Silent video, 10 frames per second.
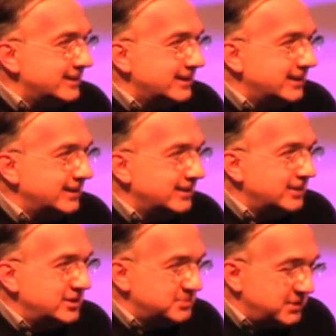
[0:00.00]
And
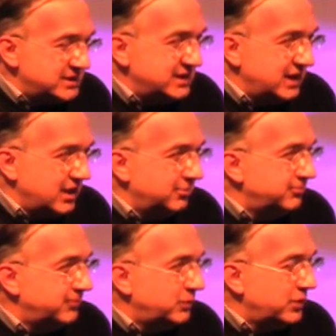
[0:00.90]
he's busy
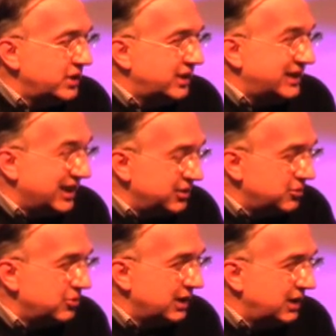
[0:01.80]
now. We got a
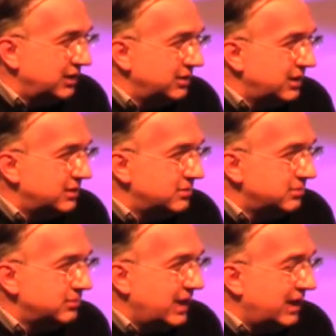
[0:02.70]
technical guy,
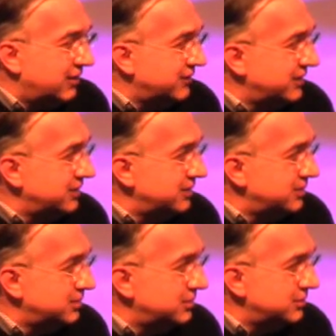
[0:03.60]
Allison,
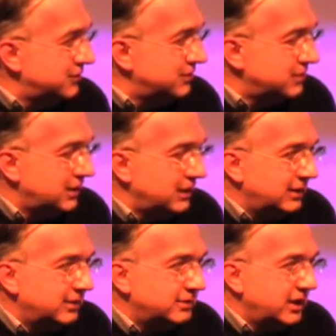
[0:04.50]
who's
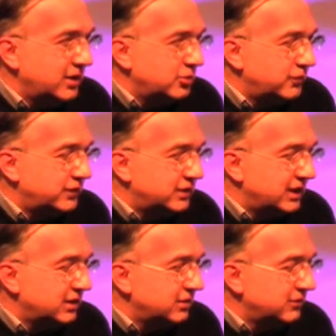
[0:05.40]
taken over the
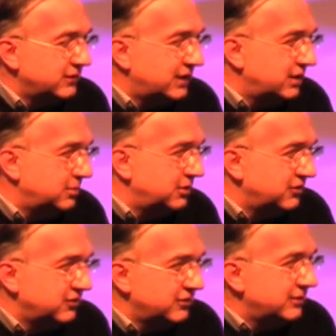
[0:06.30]
technical side of the
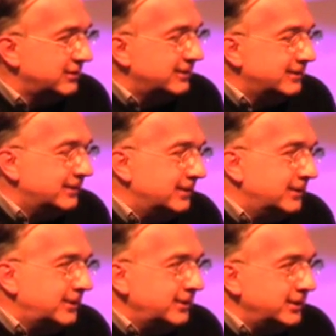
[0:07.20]
business.
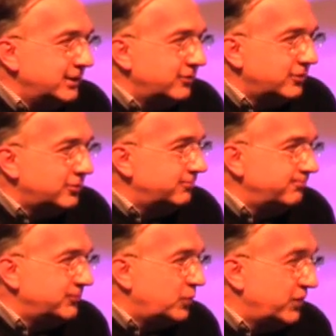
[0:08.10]
And so
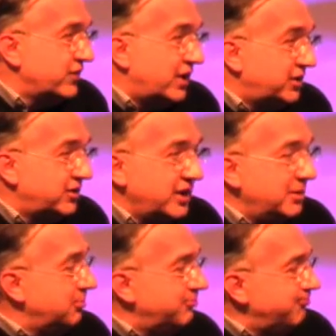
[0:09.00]
we've got the
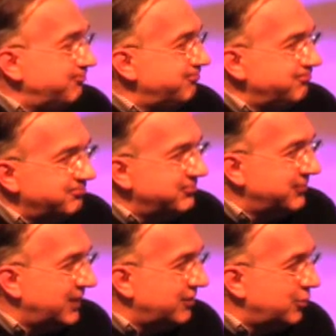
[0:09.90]
team.
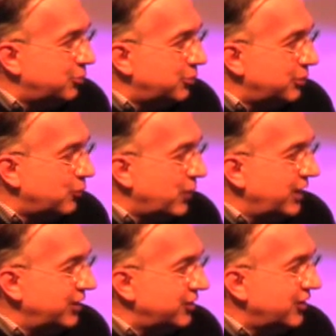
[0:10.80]
So we're
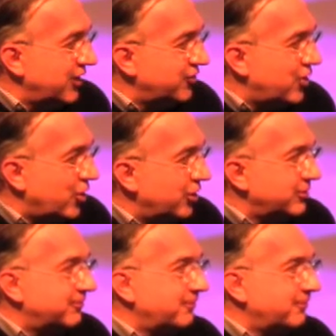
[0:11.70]
waiting to get started.